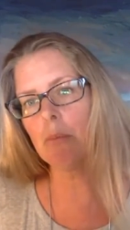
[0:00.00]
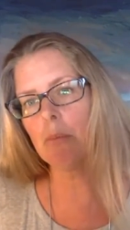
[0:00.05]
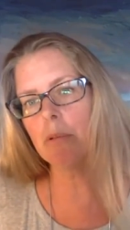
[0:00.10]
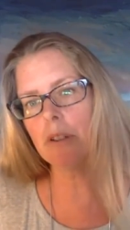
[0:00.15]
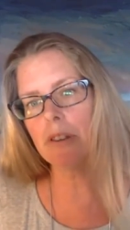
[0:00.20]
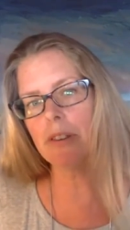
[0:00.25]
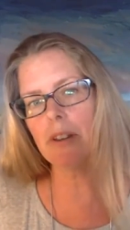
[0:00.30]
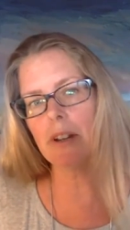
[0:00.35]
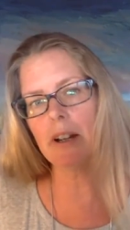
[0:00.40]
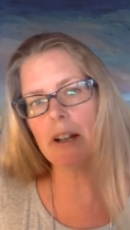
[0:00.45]
with
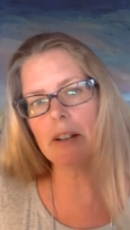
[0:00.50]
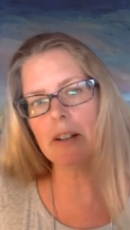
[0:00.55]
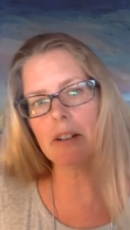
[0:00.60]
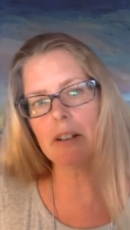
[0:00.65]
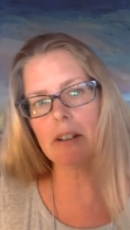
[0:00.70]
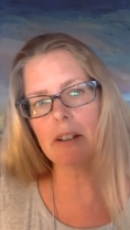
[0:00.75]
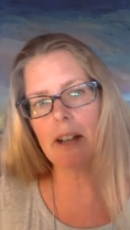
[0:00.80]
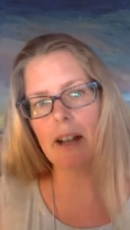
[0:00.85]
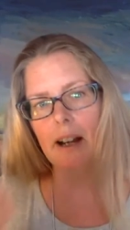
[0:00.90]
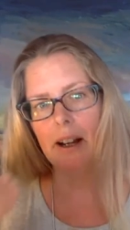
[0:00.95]
that
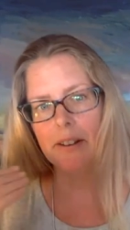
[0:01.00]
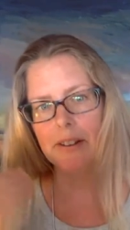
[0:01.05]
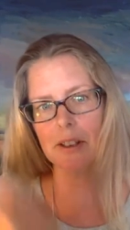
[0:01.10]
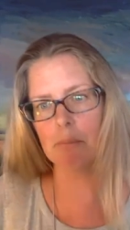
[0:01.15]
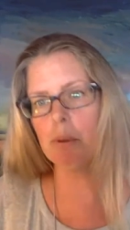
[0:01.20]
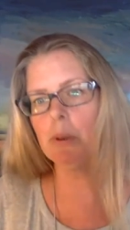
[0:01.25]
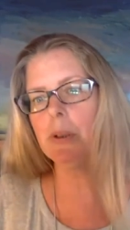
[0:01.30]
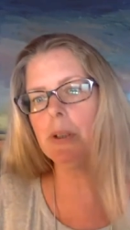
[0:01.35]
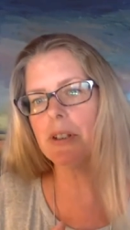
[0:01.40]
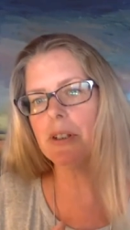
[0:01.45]
at the
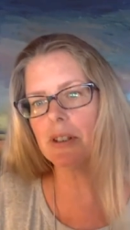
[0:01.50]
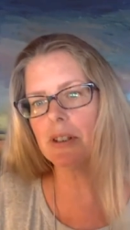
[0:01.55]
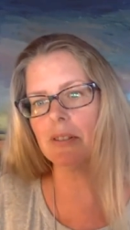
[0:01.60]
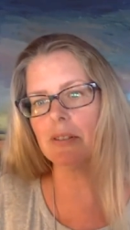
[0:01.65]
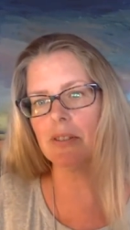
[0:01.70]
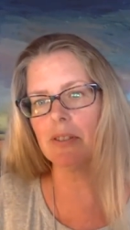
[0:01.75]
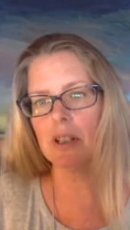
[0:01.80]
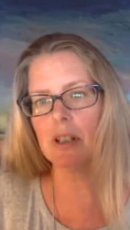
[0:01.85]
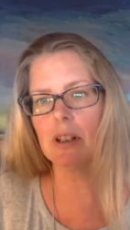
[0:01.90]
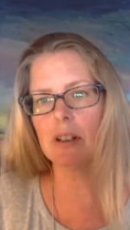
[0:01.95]
point of
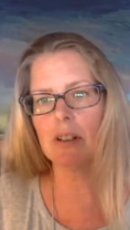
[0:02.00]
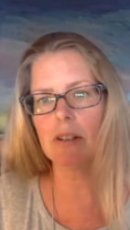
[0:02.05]
need.